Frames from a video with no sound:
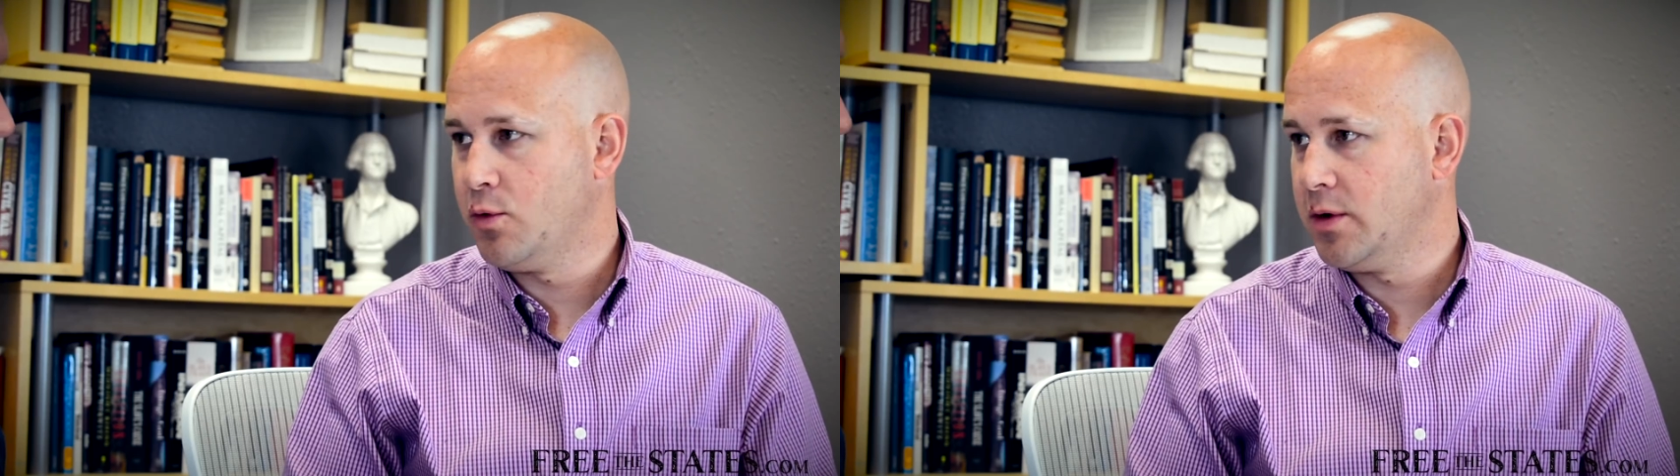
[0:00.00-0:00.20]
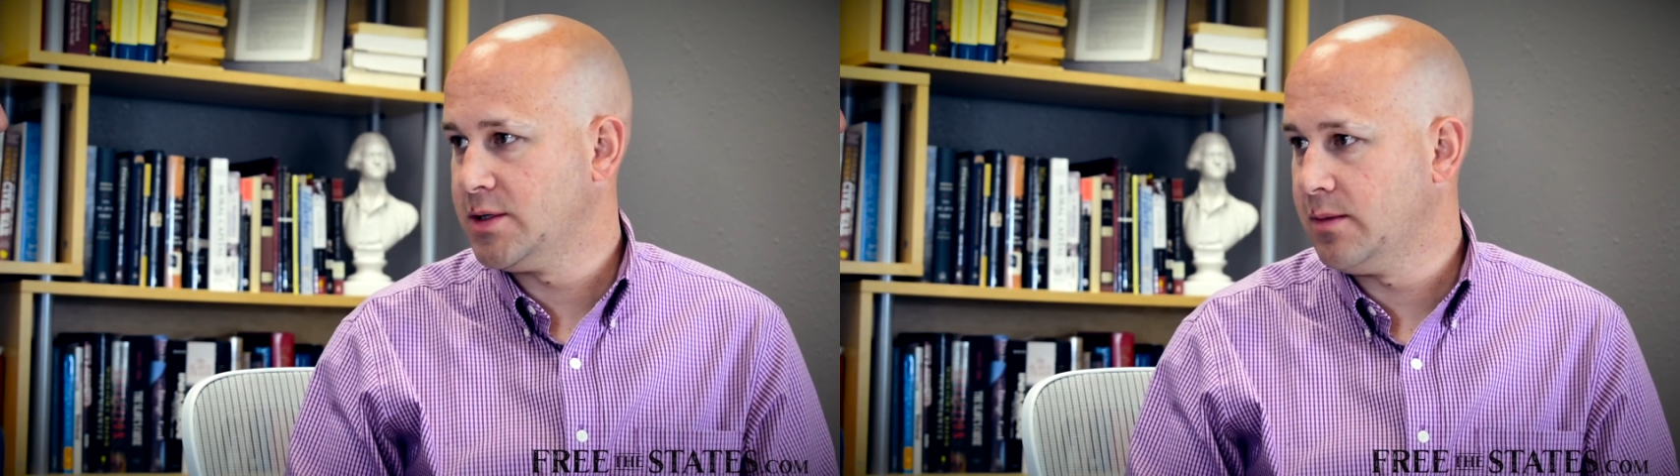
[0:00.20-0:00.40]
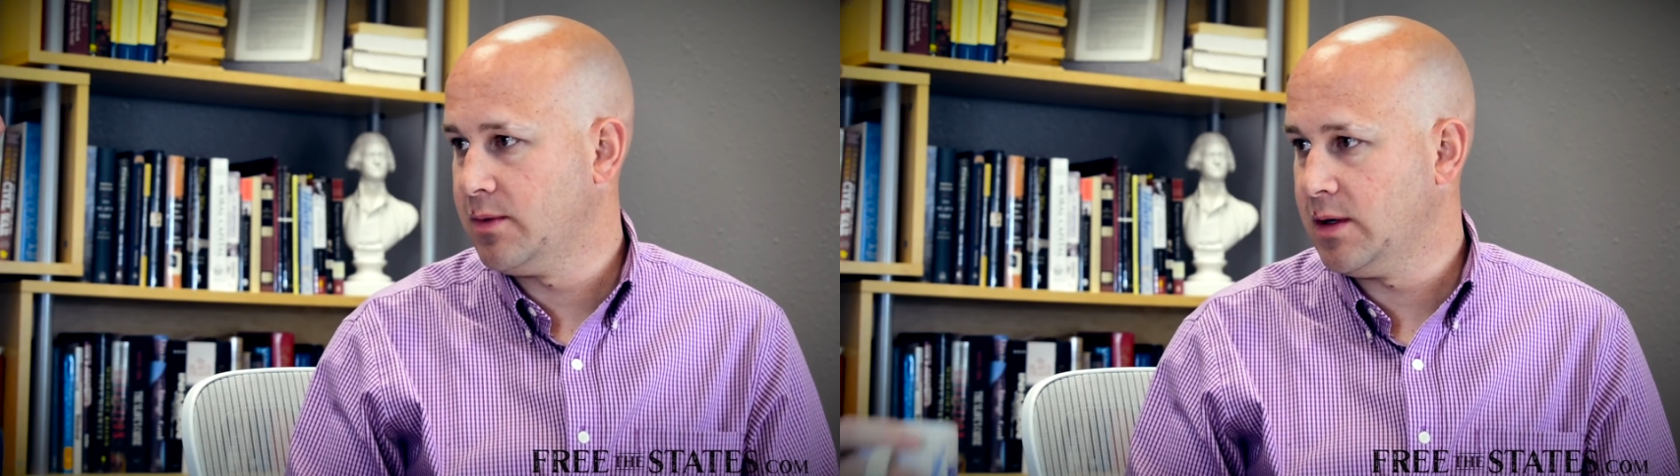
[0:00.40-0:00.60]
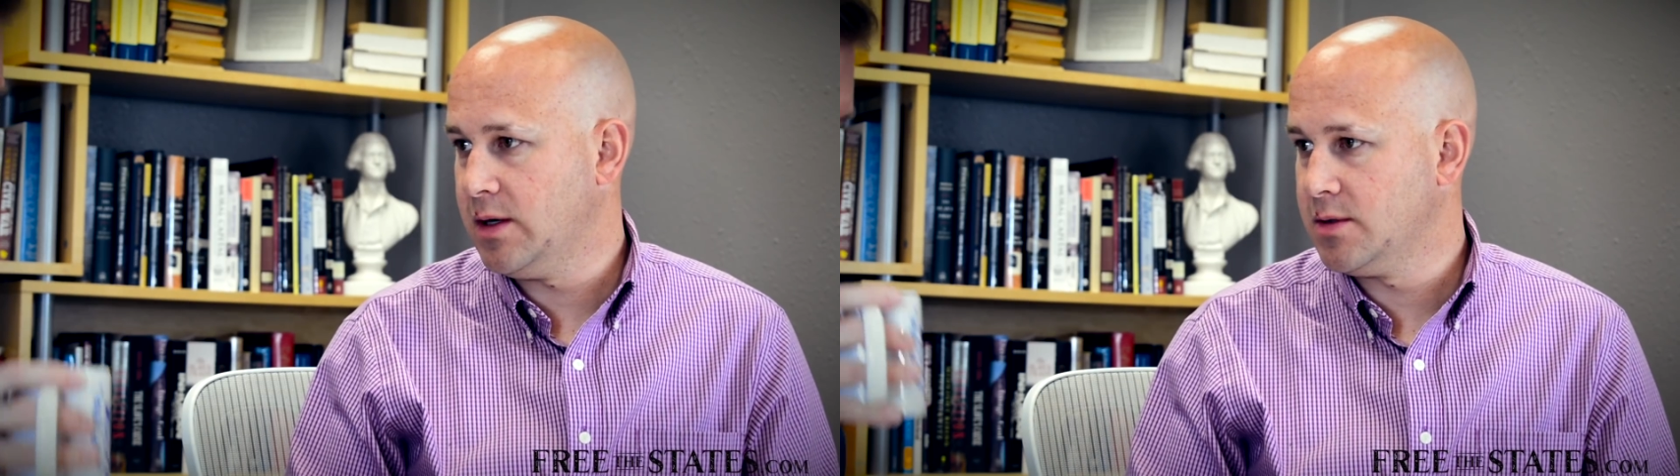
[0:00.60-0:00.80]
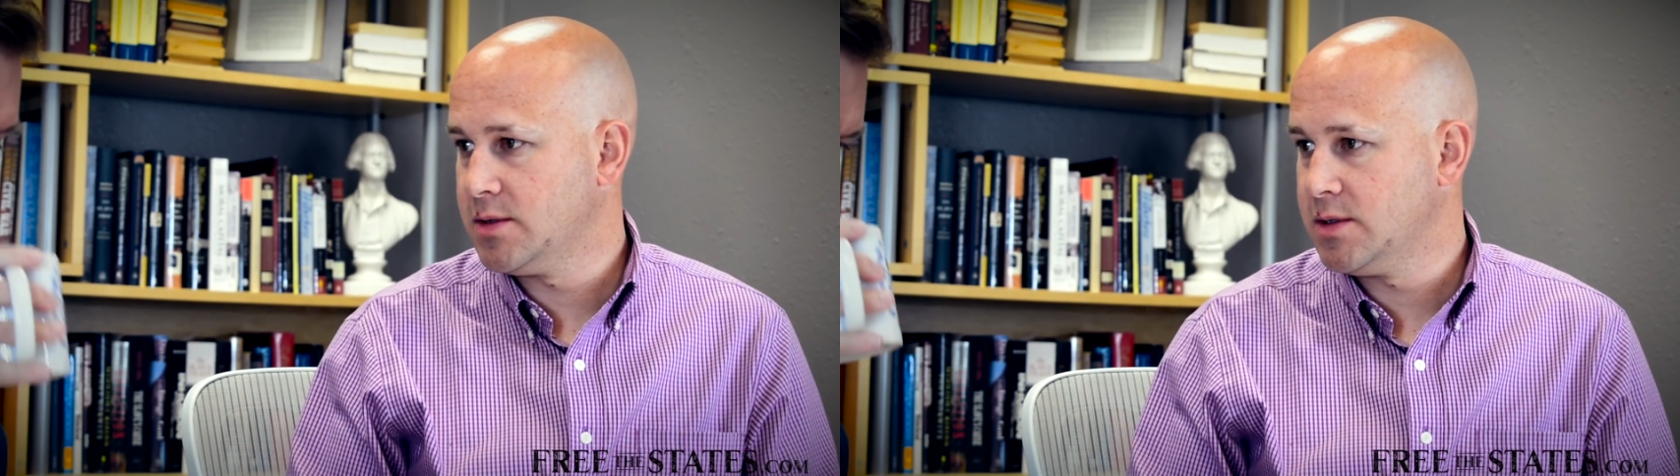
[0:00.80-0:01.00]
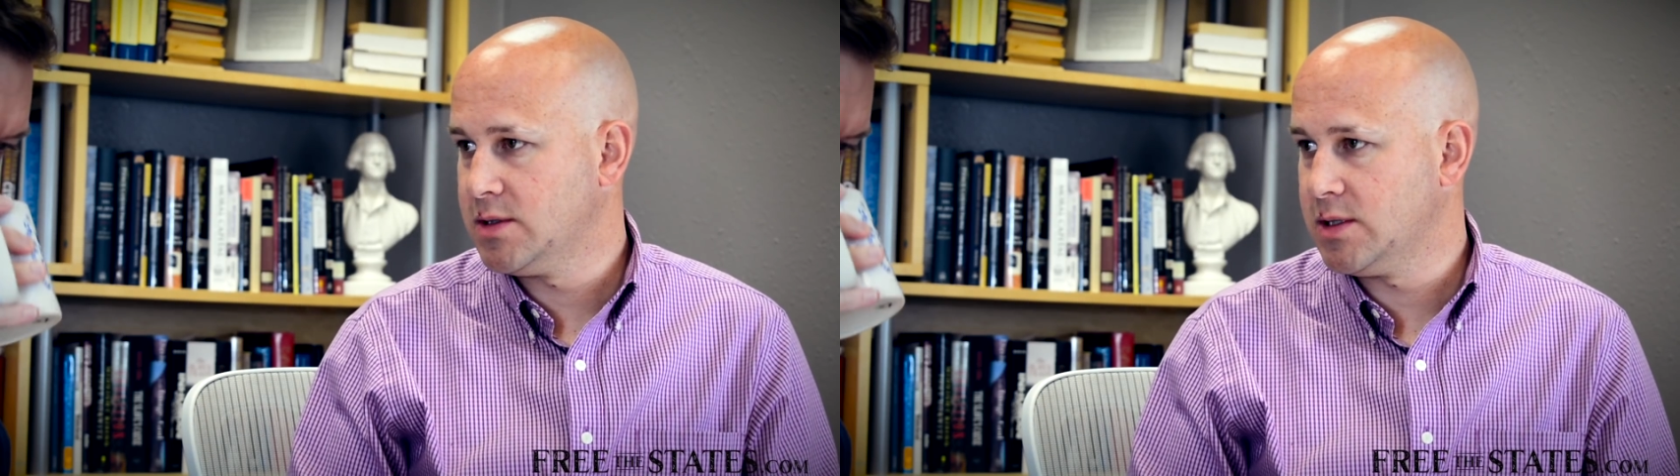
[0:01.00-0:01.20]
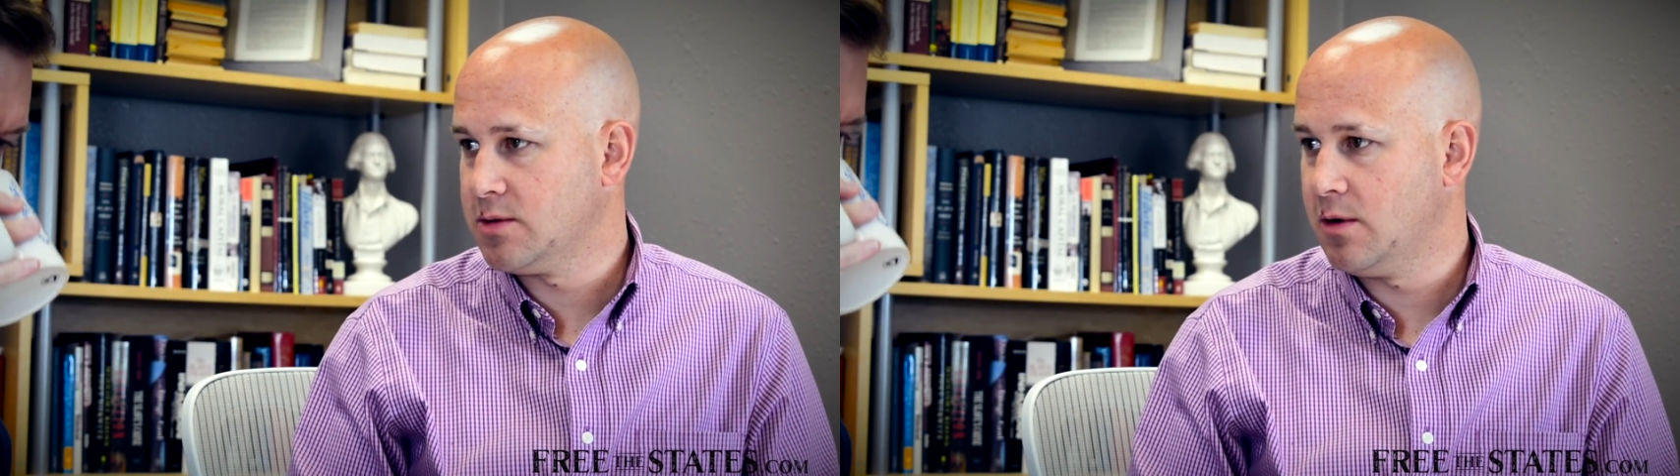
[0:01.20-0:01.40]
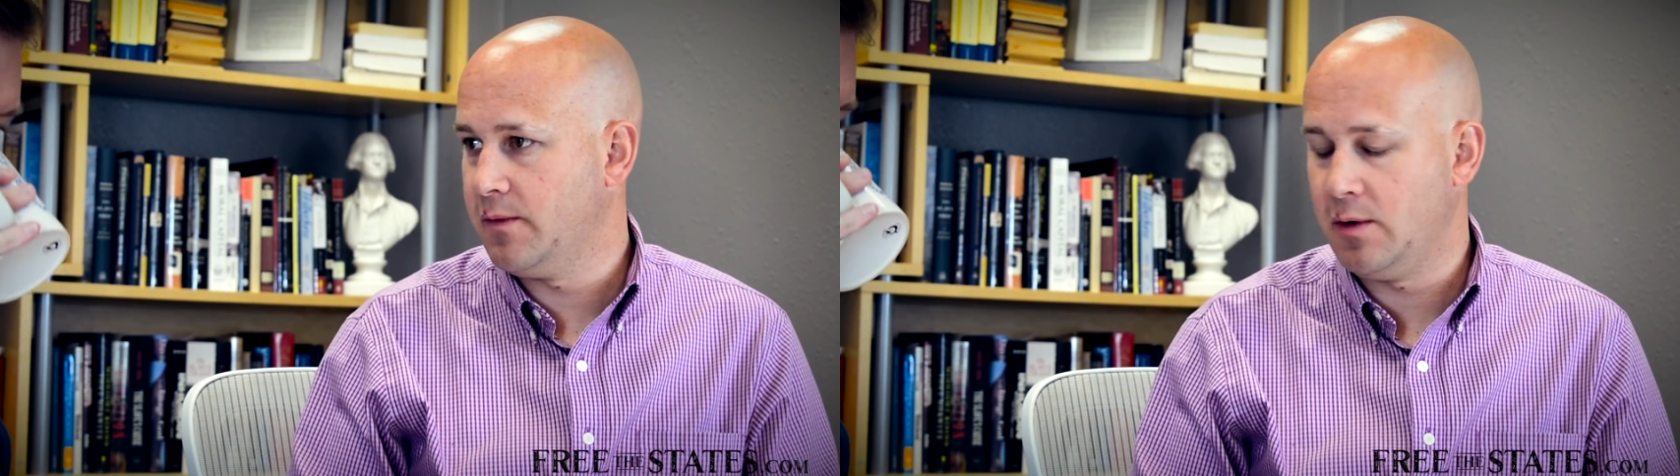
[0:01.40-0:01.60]
40-something years
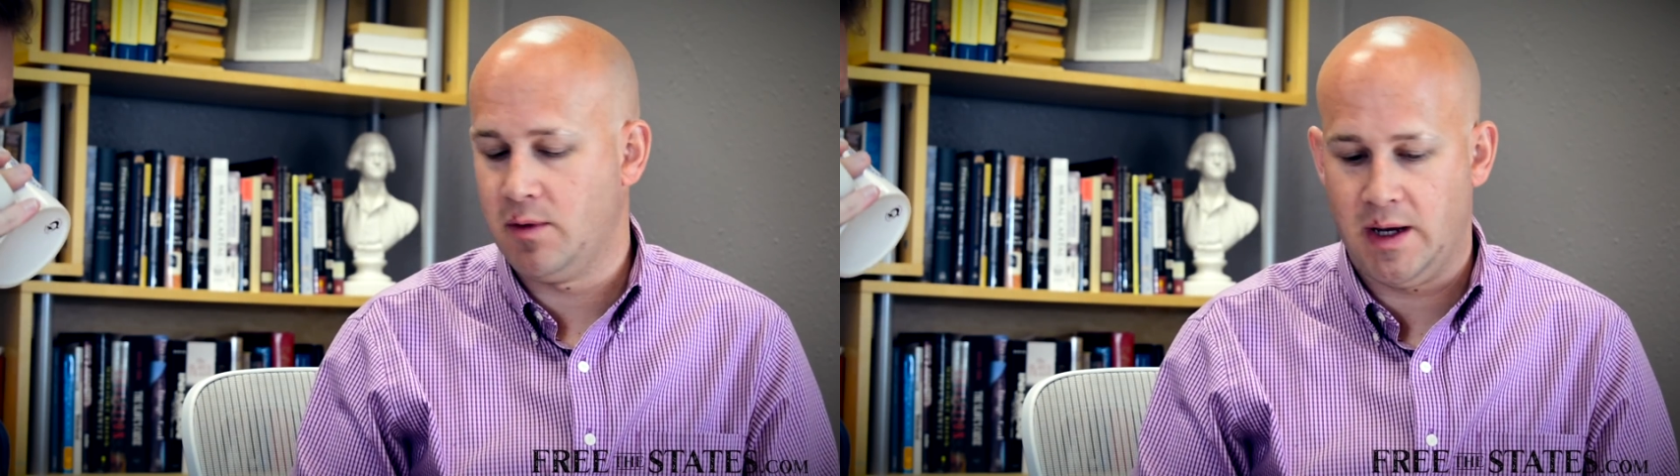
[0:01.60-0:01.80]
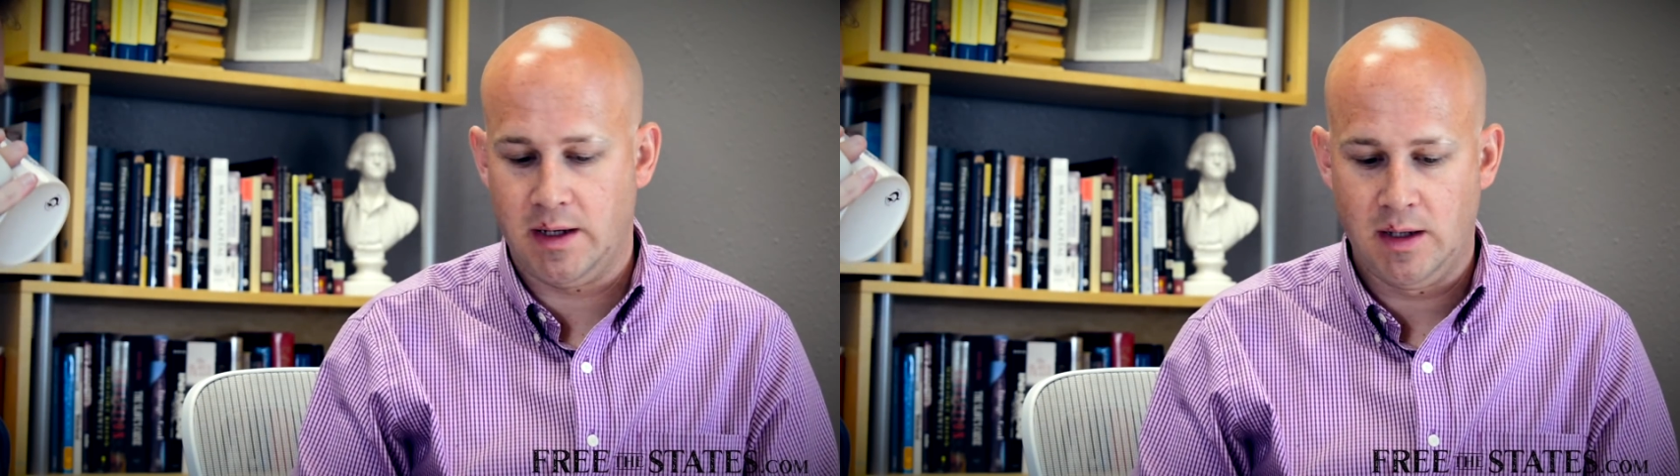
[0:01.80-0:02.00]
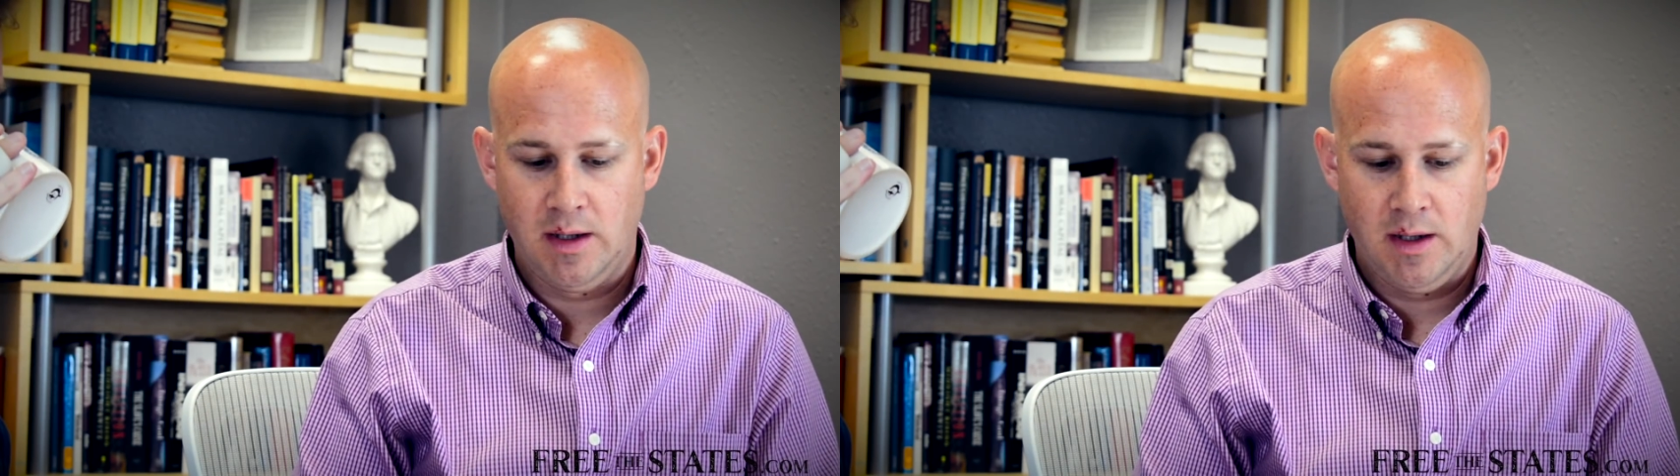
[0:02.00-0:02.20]
since Roe v. Wade.